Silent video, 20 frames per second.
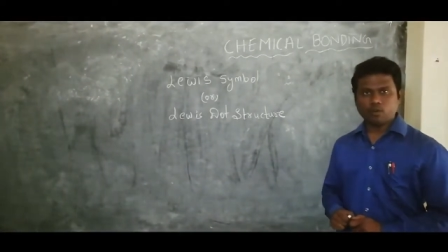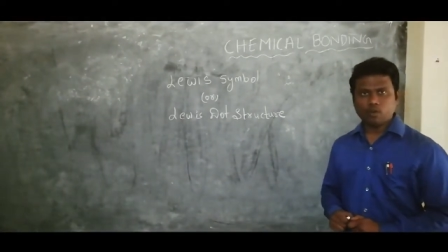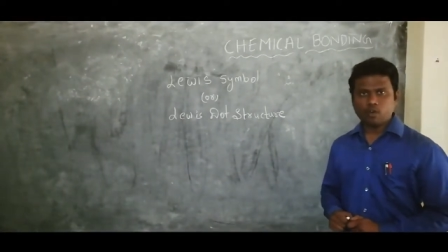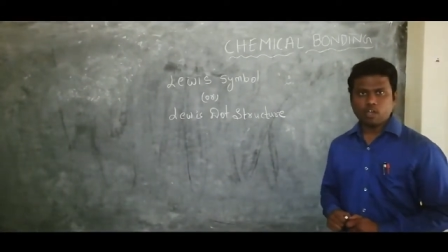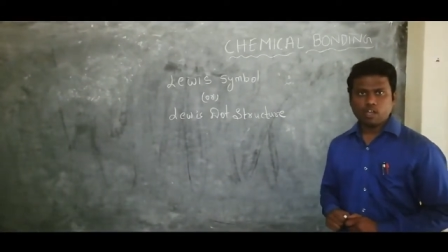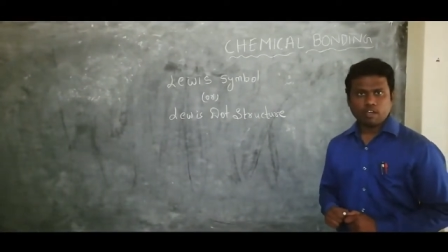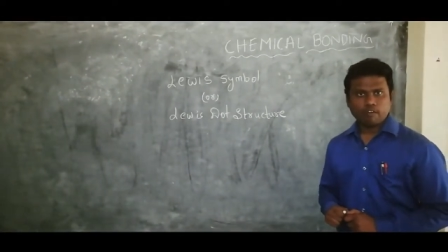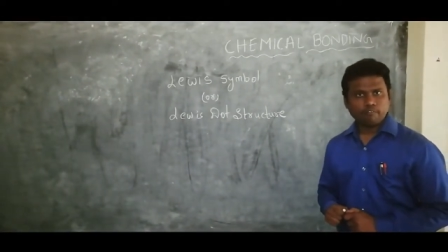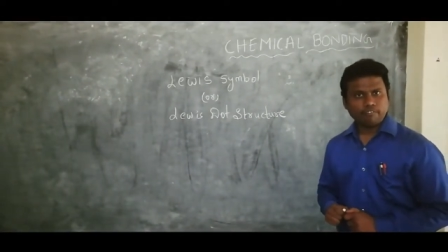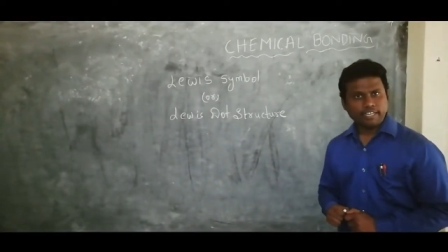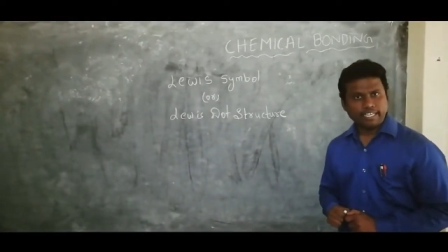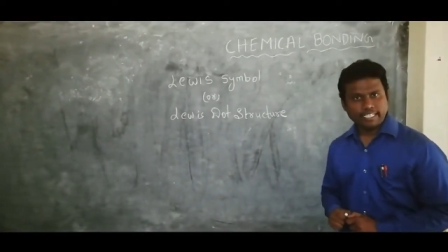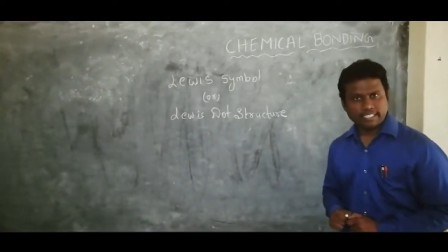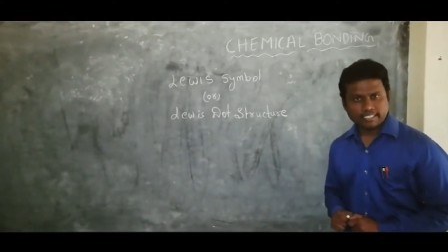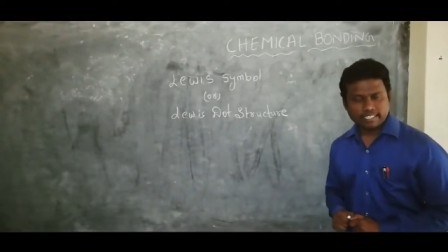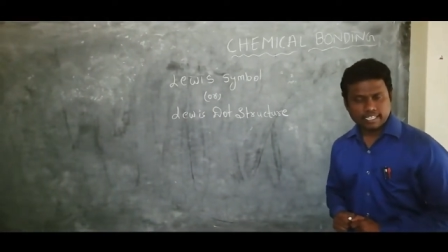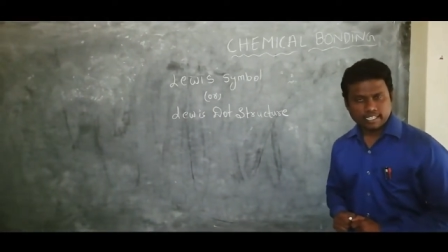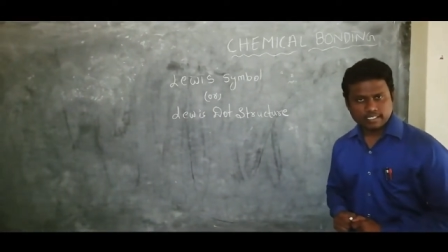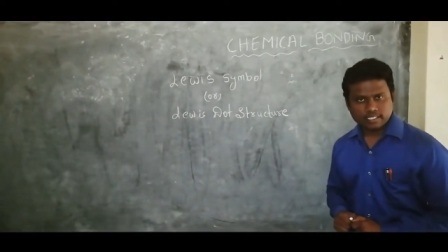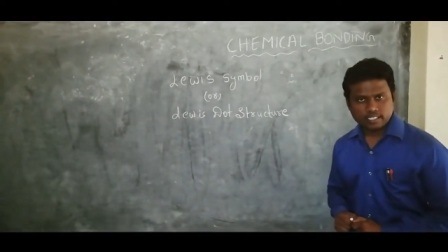we
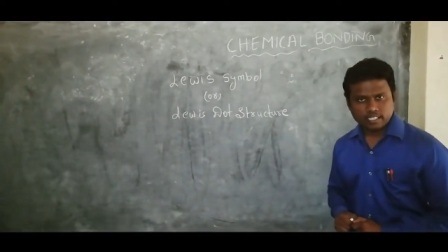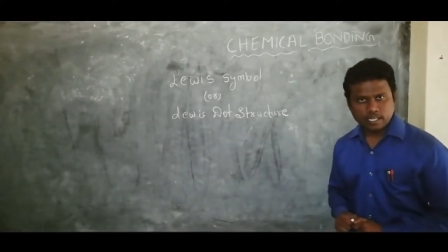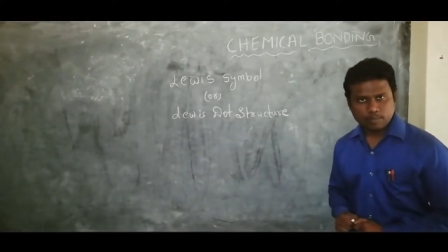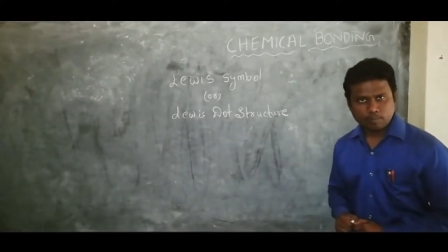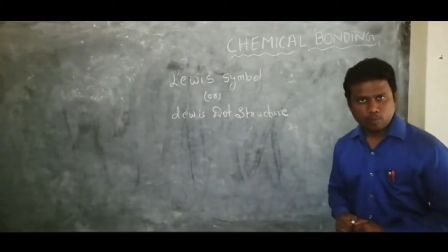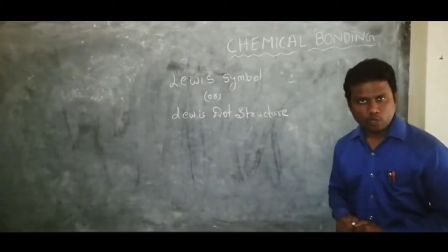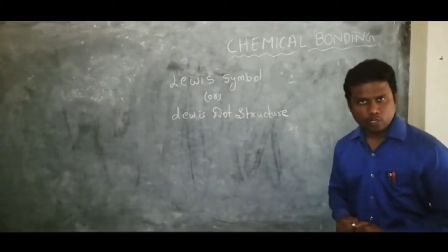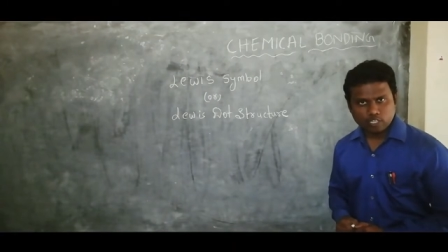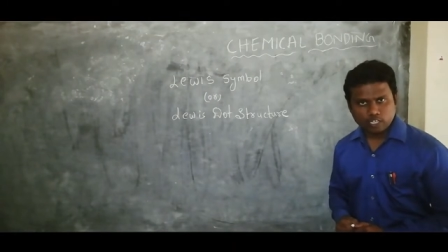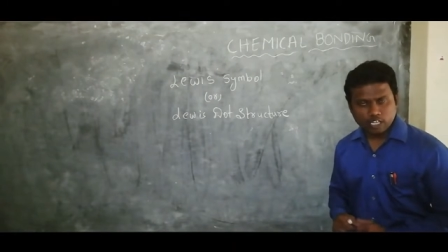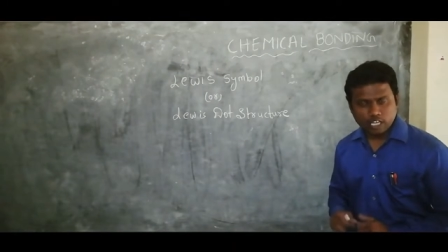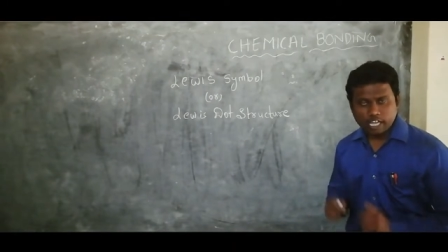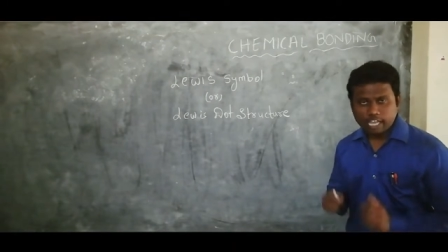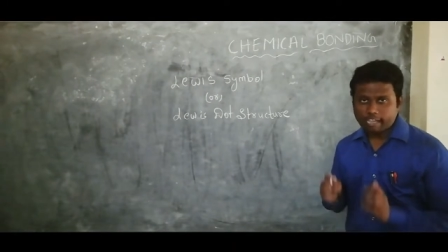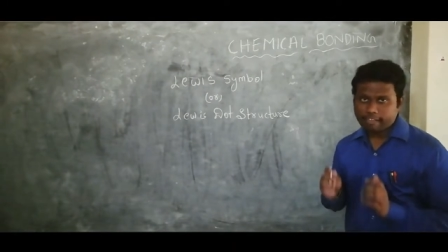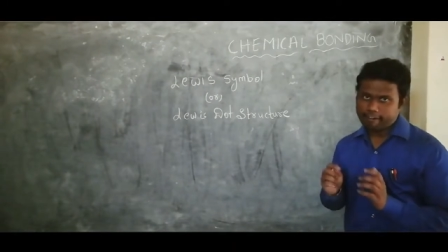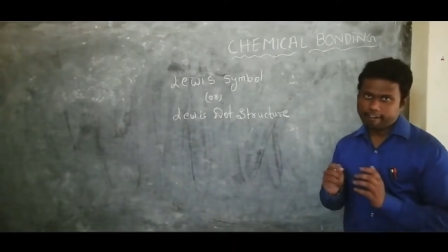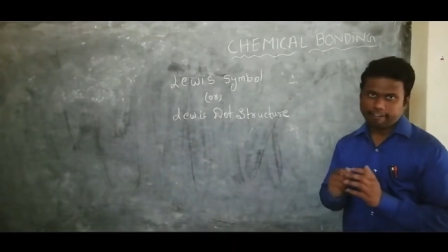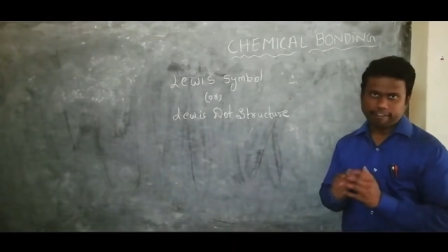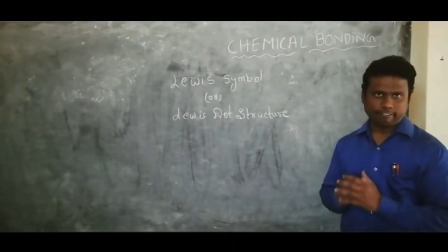discussed about a
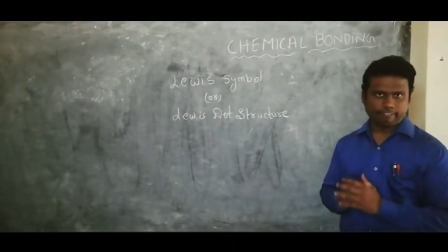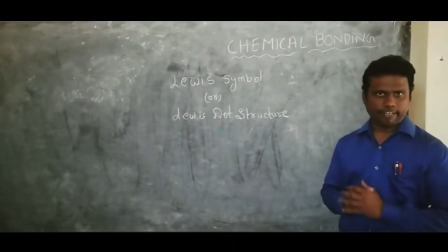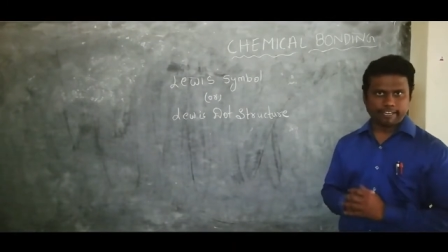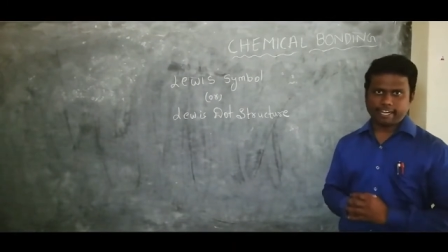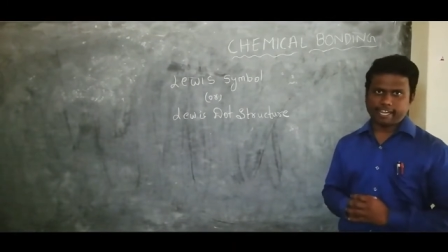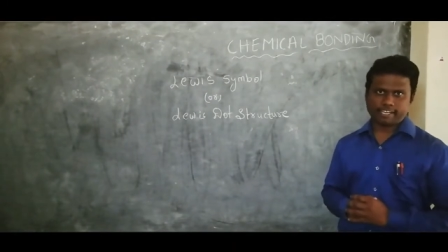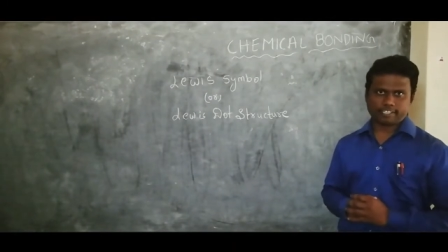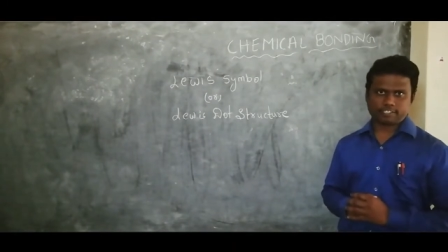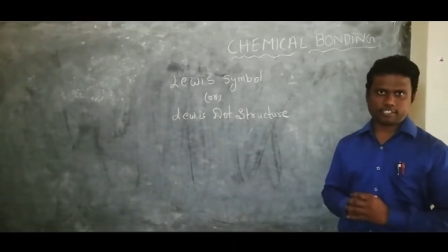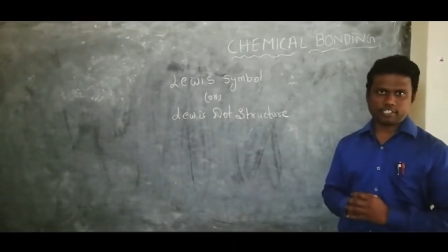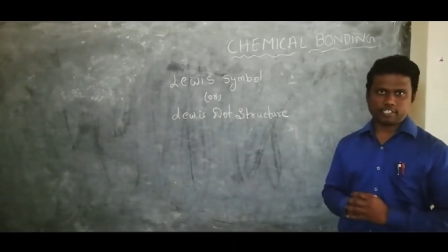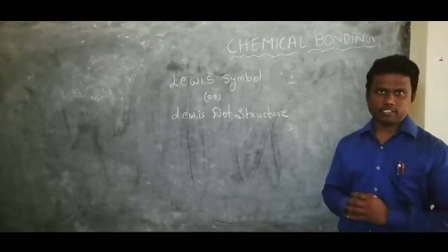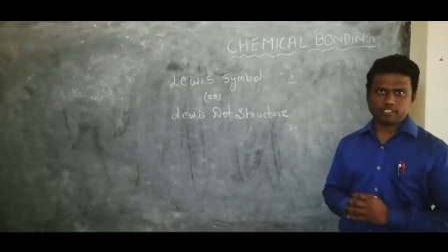introduction.